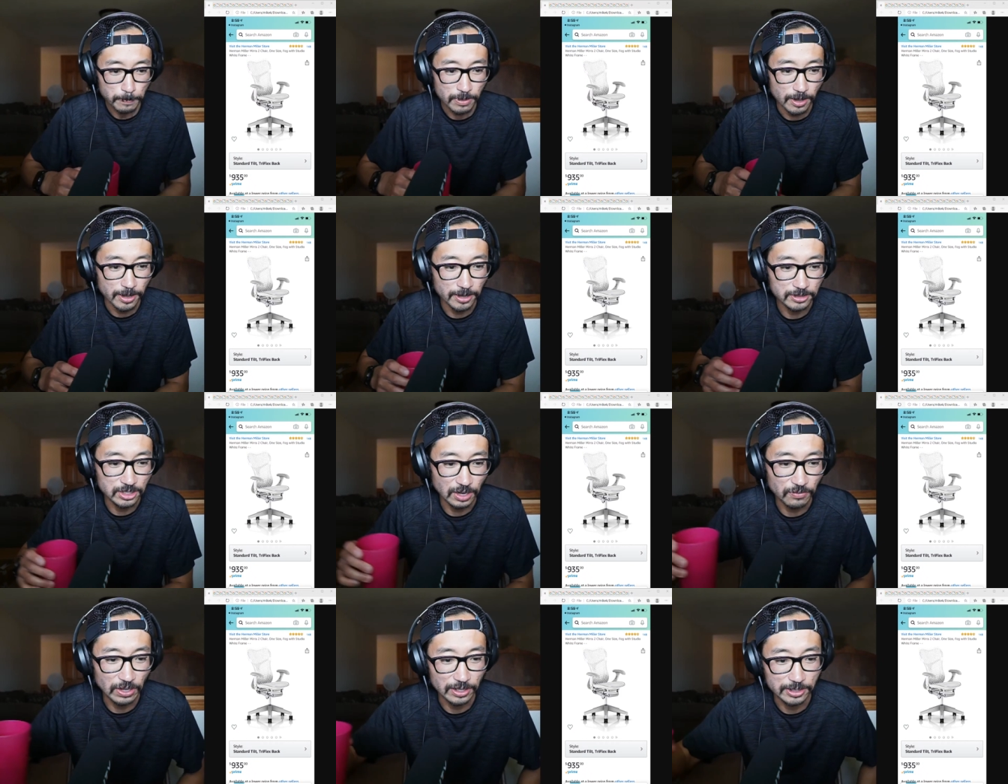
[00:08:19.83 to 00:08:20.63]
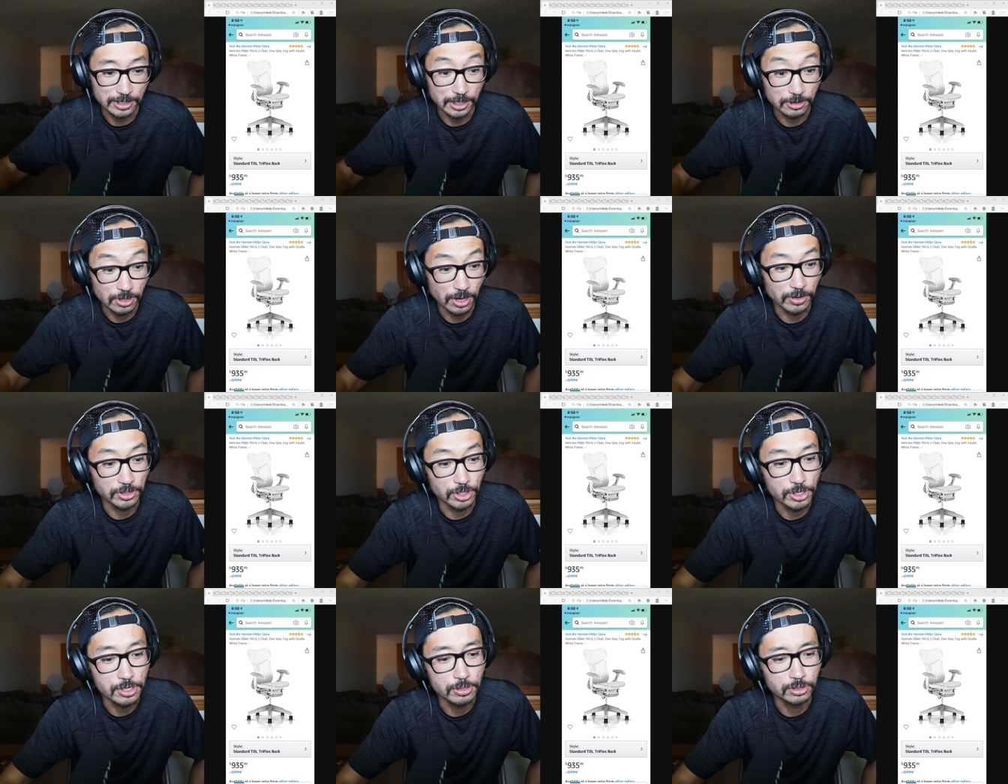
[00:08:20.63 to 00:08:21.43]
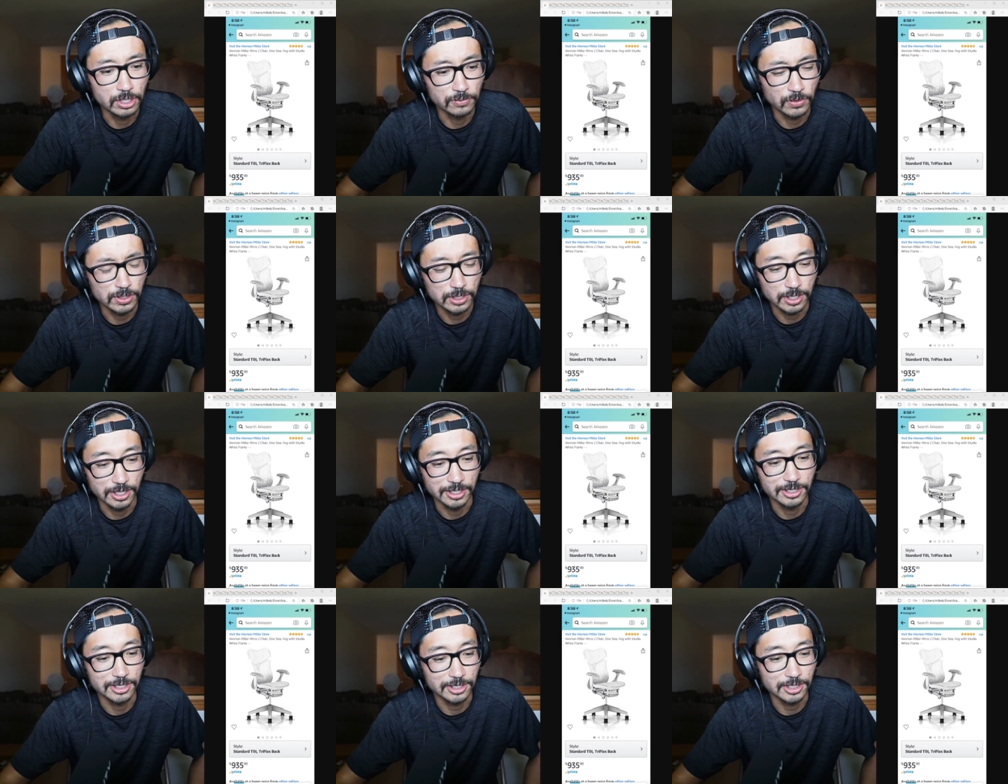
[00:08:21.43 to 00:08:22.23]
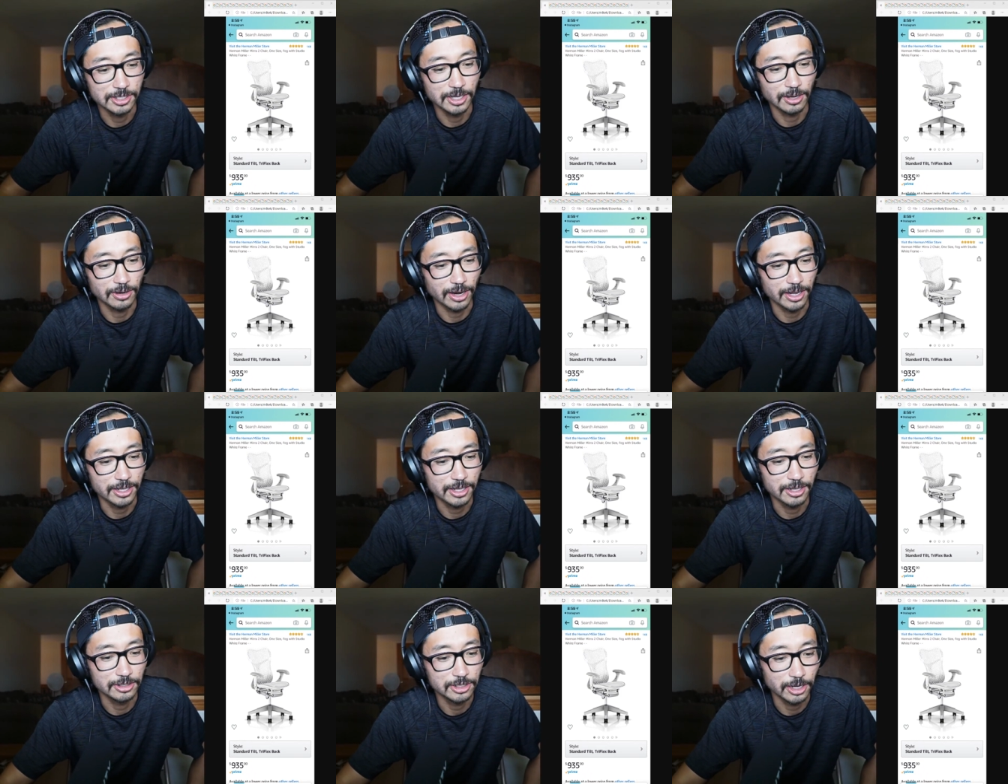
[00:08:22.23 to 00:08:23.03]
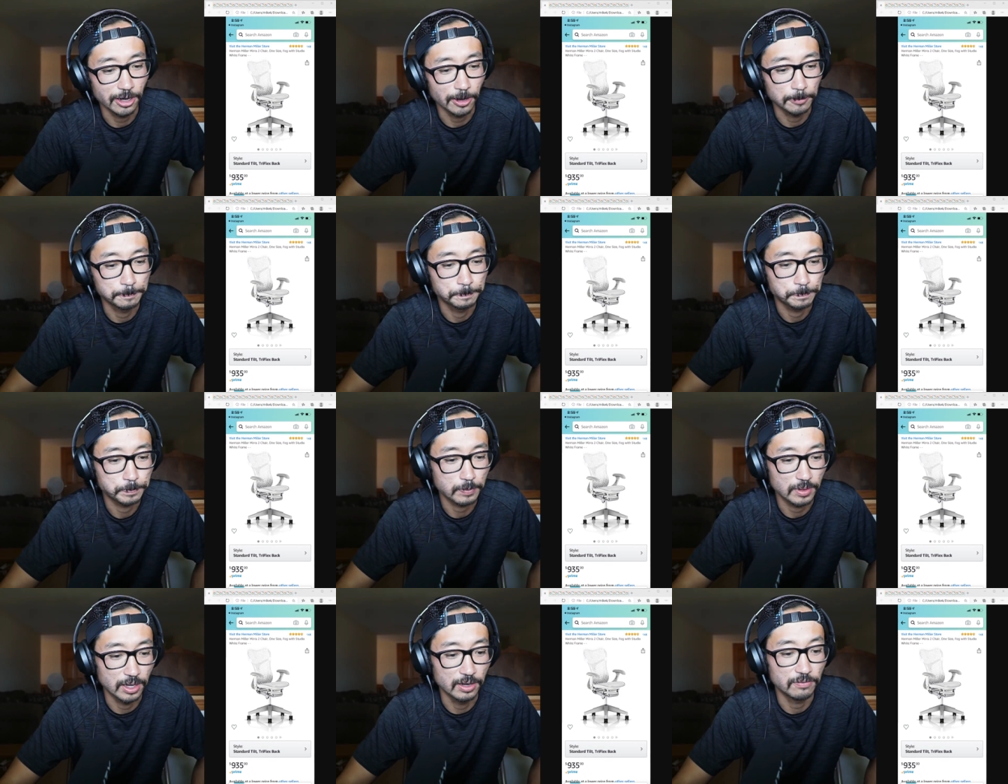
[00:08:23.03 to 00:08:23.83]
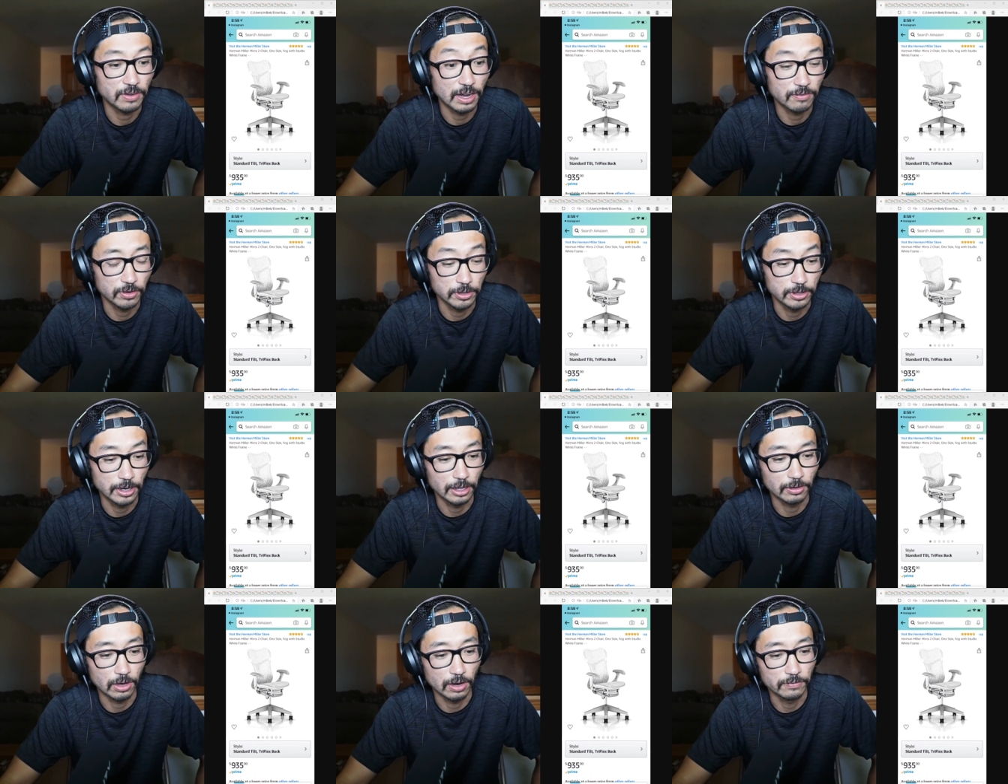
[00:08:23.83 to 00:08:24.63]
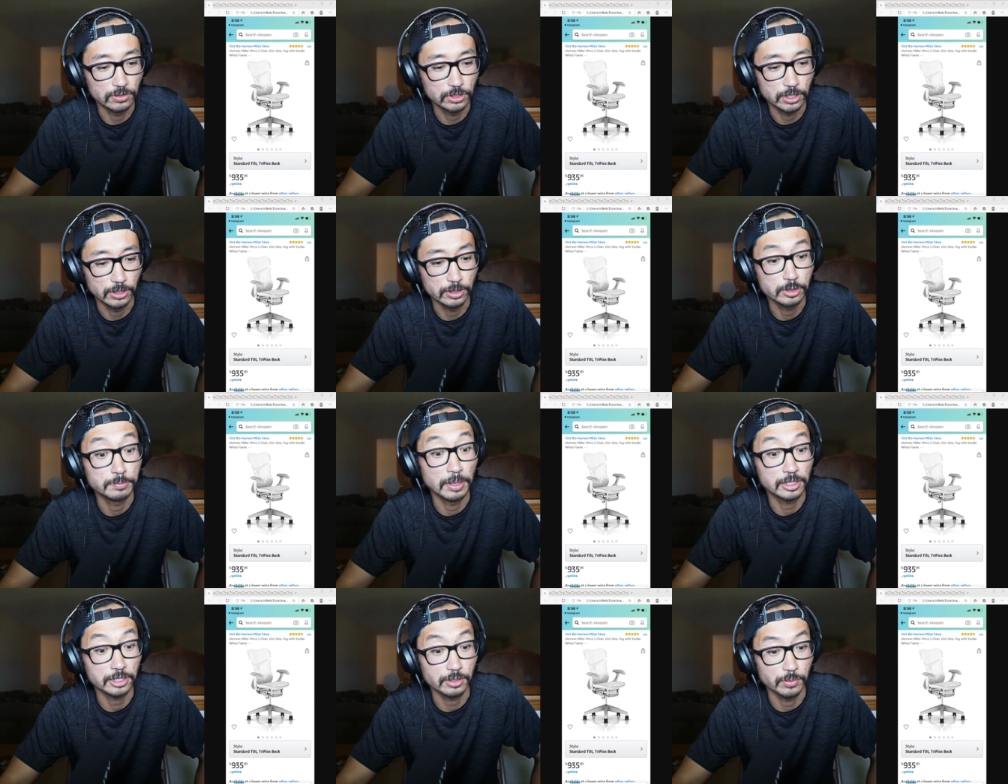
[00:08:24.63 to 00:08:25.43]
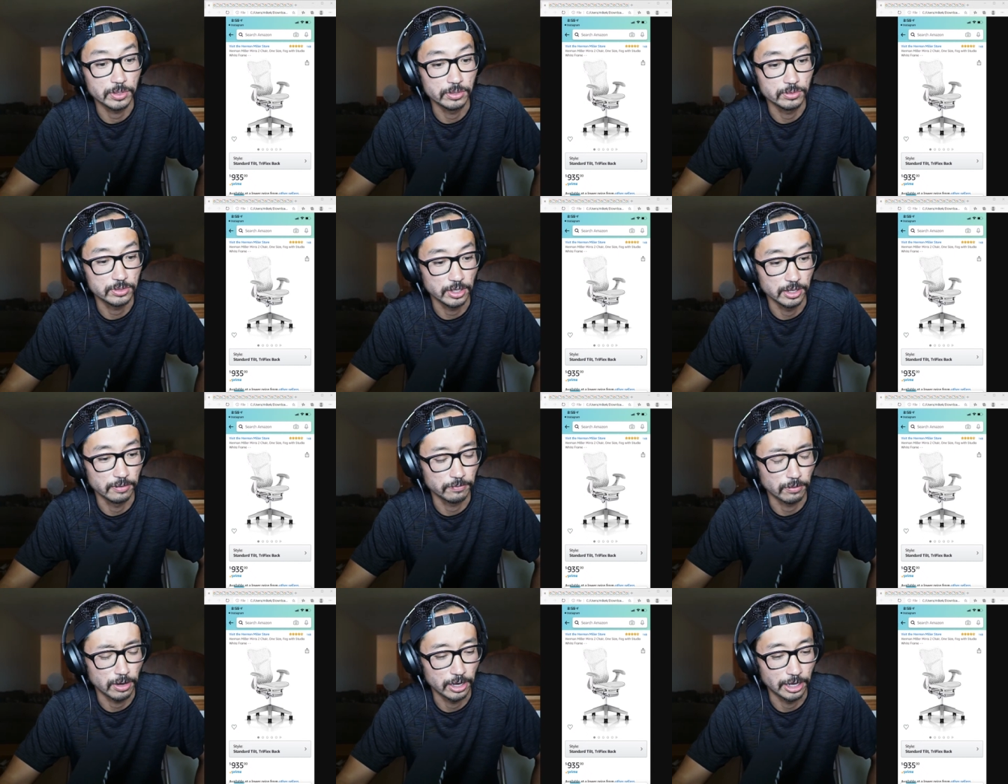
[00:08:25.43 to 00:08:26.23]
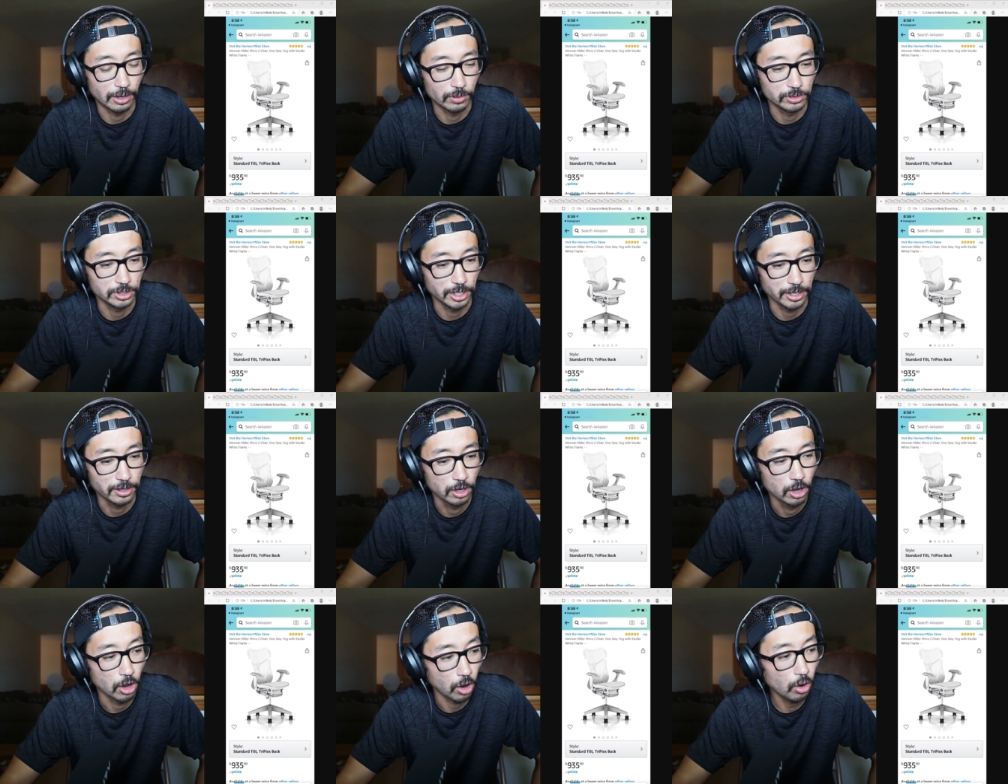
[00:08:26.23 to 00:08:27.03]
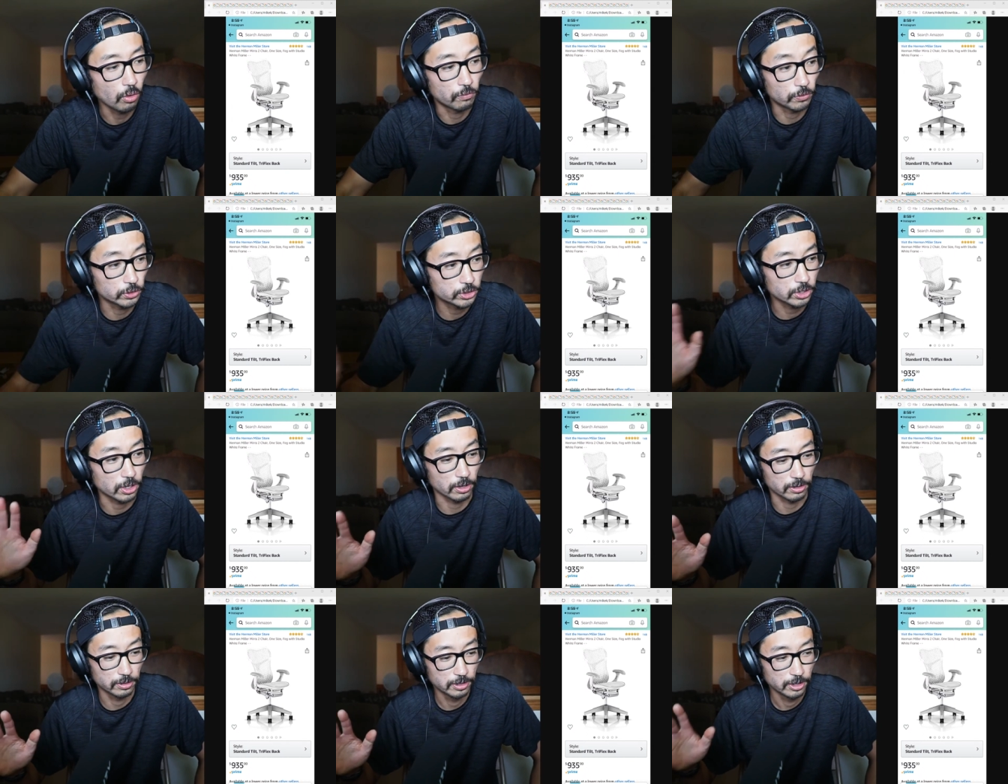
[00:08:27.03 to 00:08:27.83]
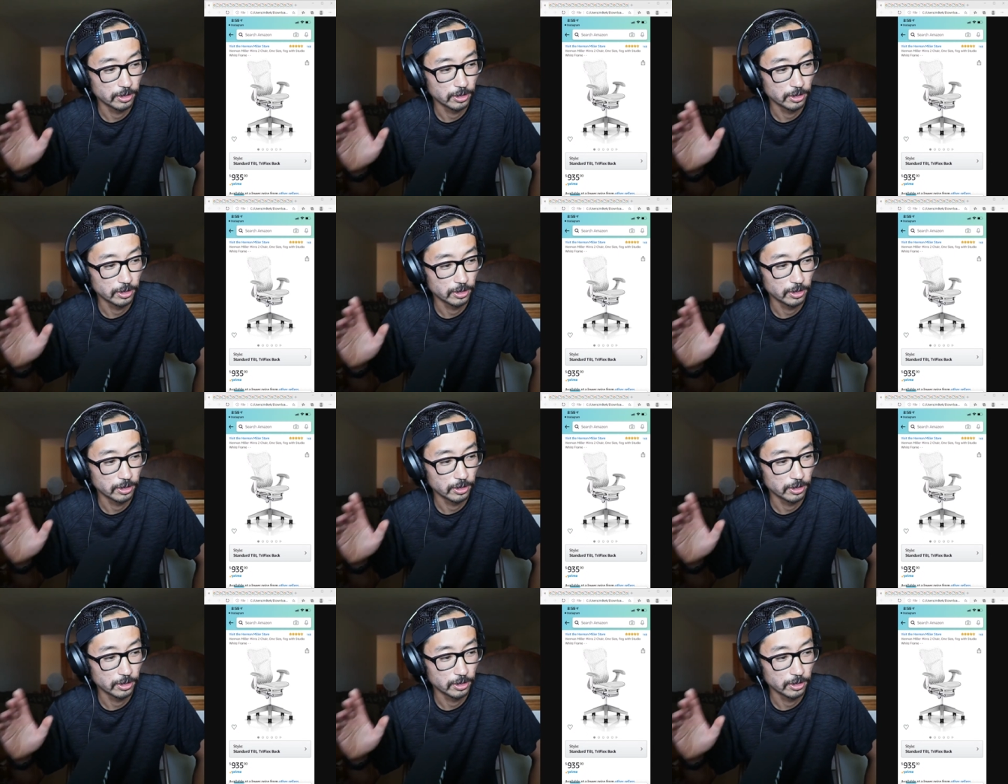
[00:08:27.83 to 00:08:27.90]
And Jeff Elliott says, there is a huge difference in a $60 IKEA chair and a $500 office chair, especially when you sit in it for 8 hours a day. Oh, for sure.